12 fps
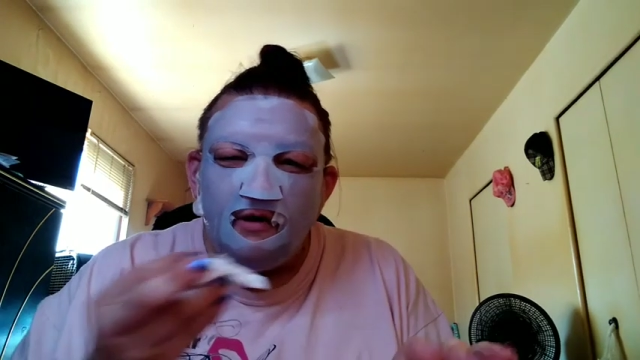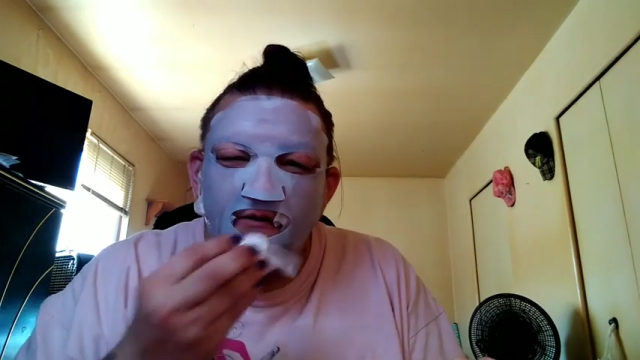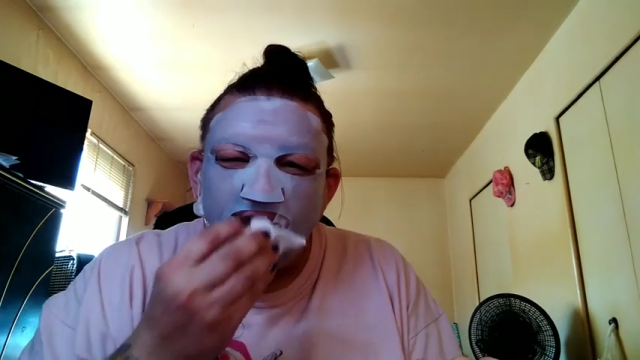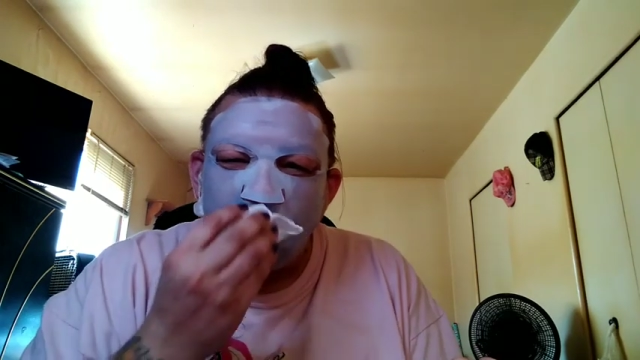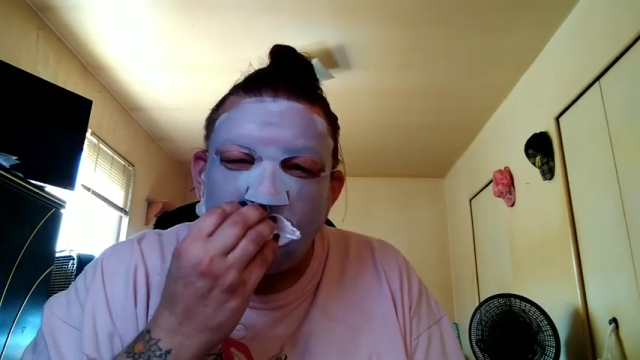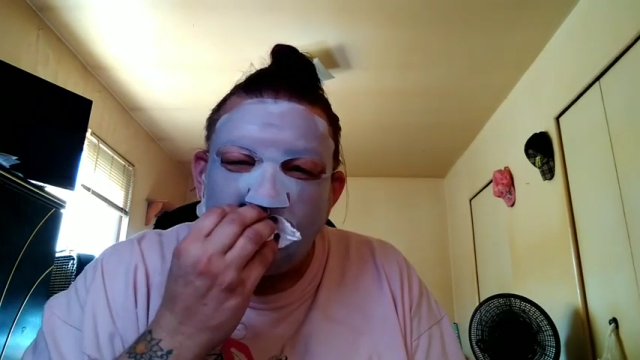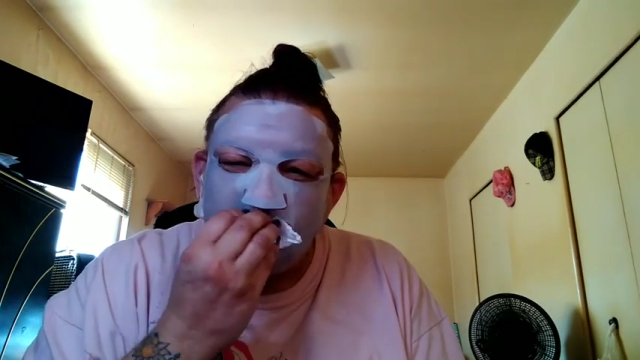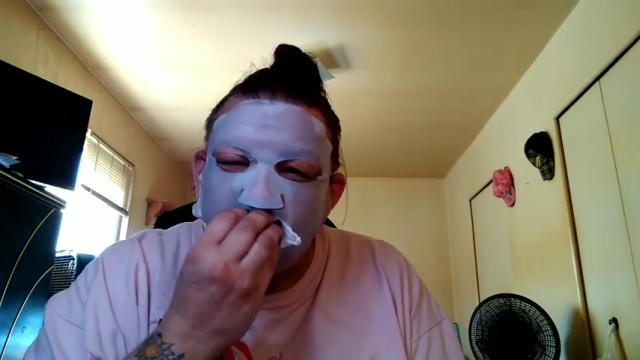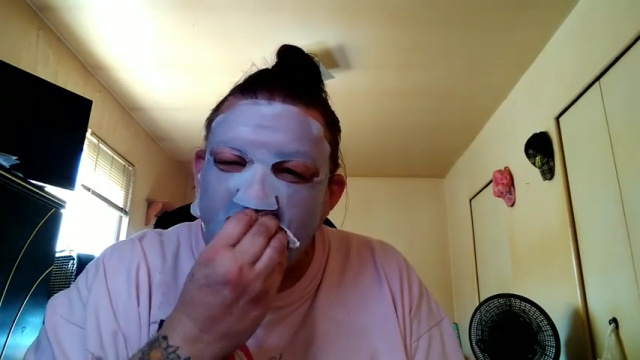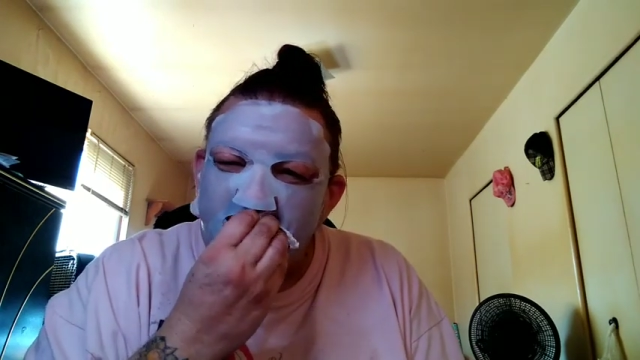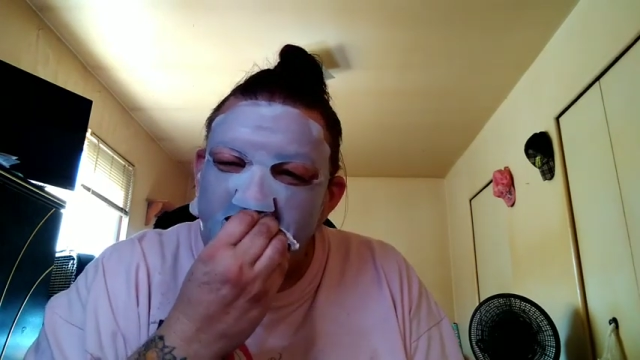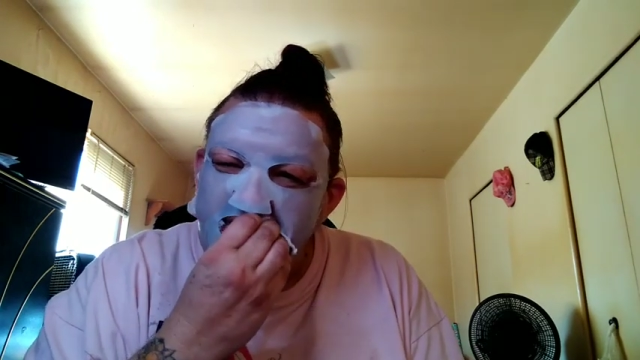figure things
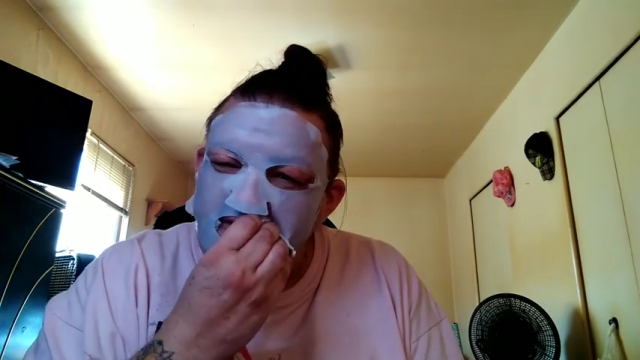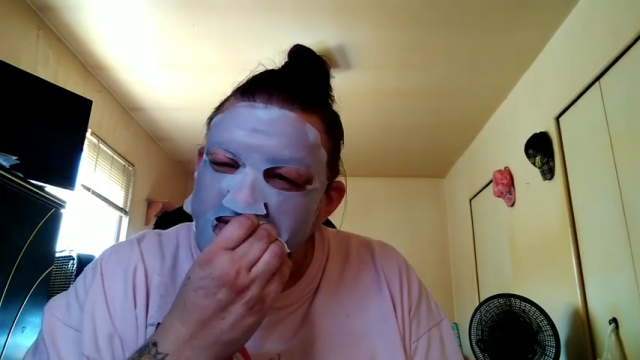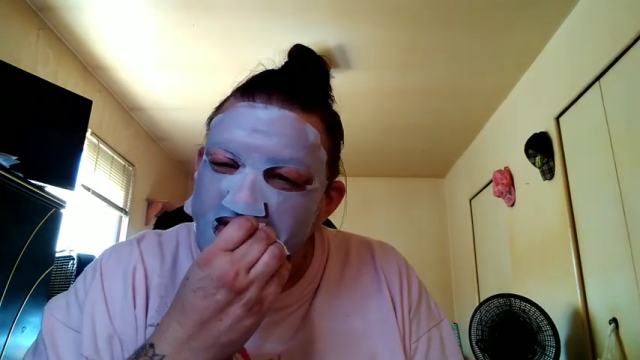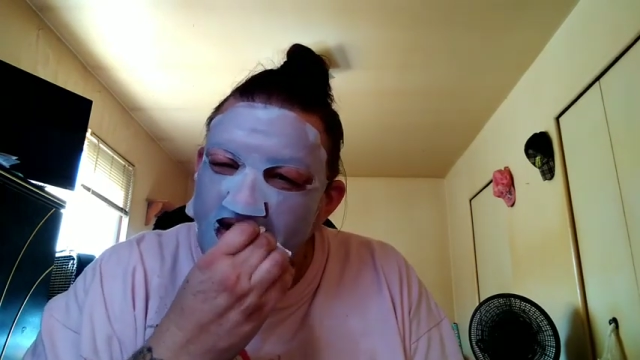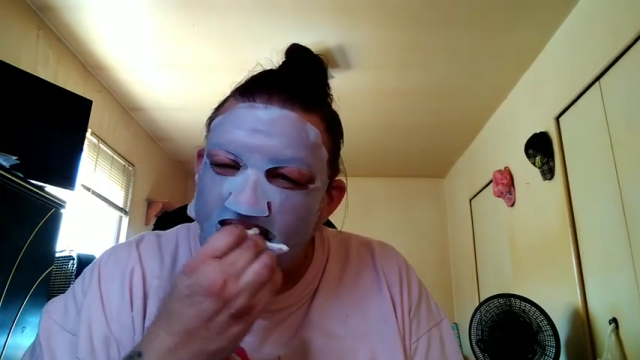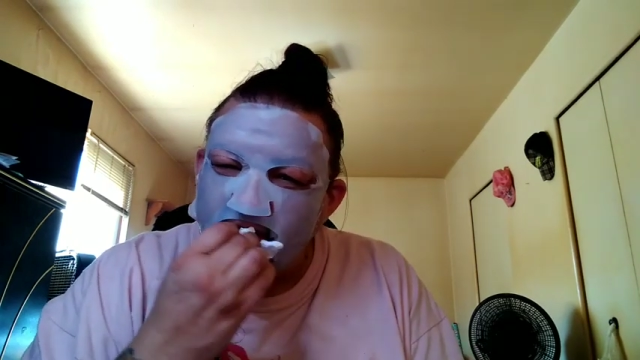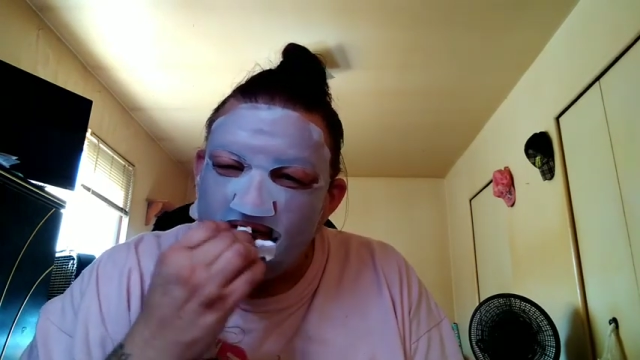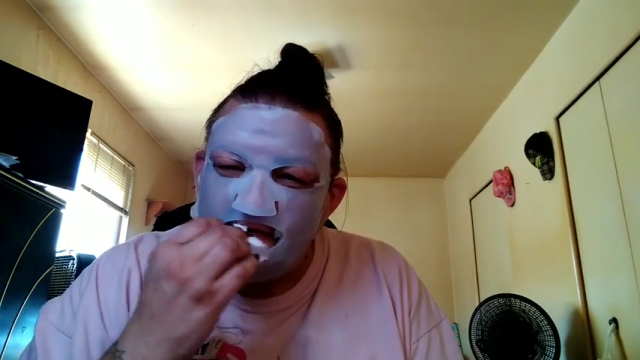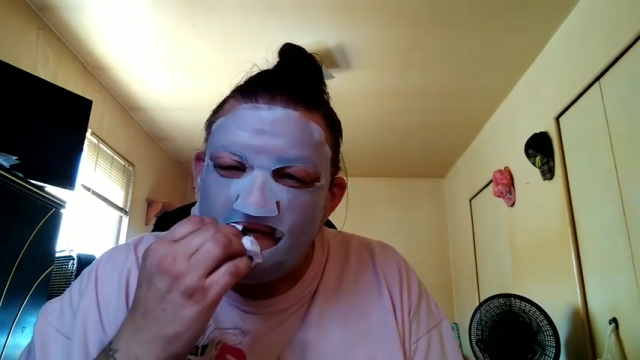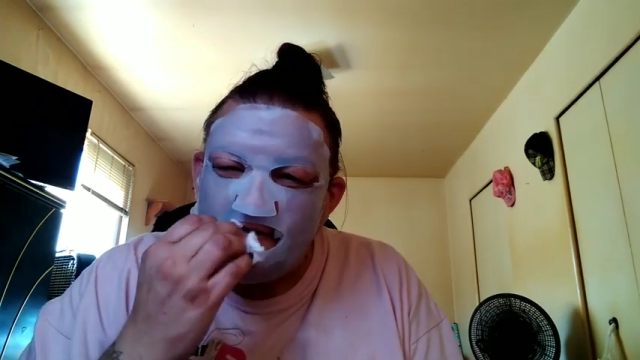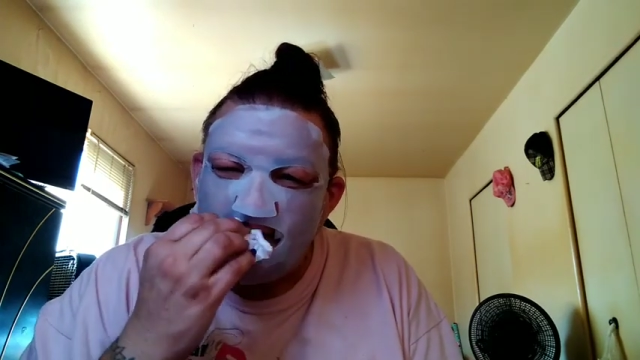out for yourself.